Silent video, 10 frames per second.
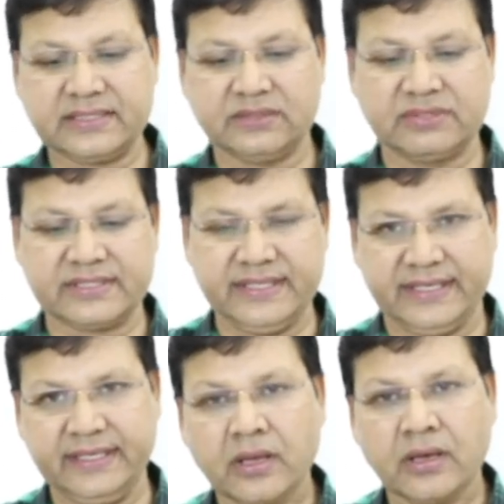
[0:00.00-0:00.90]
You will
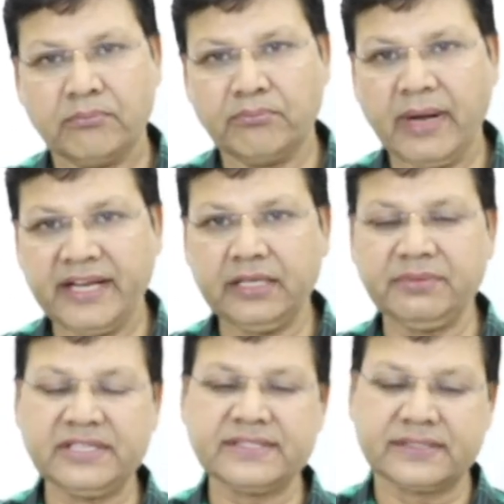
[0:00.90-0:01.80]
say, my name
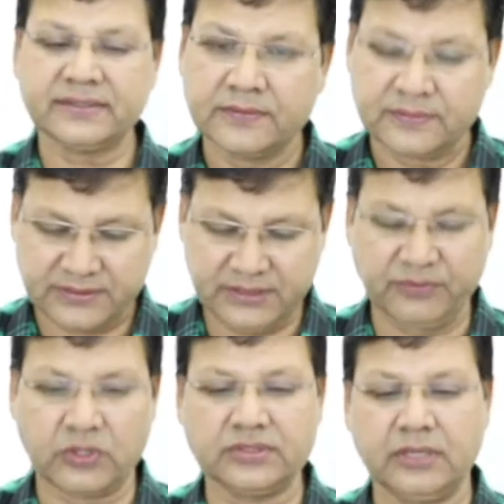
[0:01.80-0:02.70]
is, say for
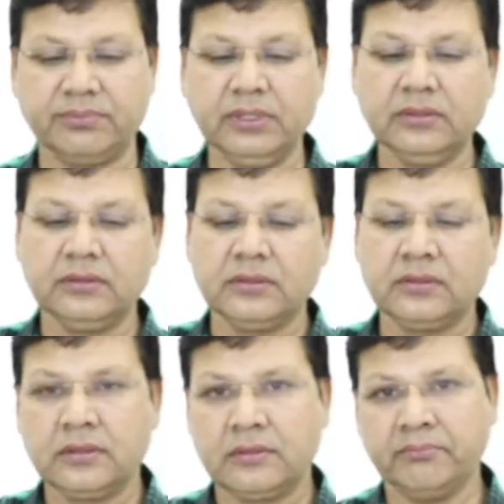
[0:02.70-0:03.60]
example,
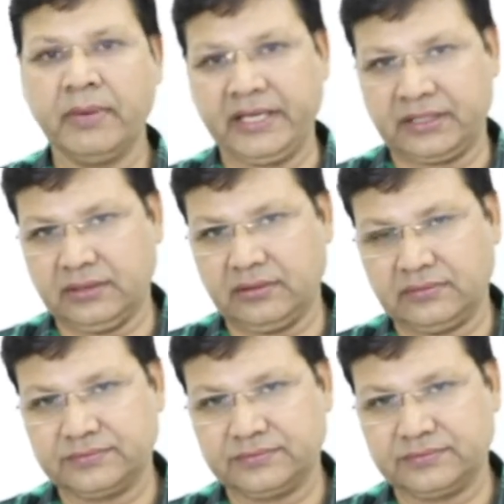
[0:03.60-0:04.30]
Michael.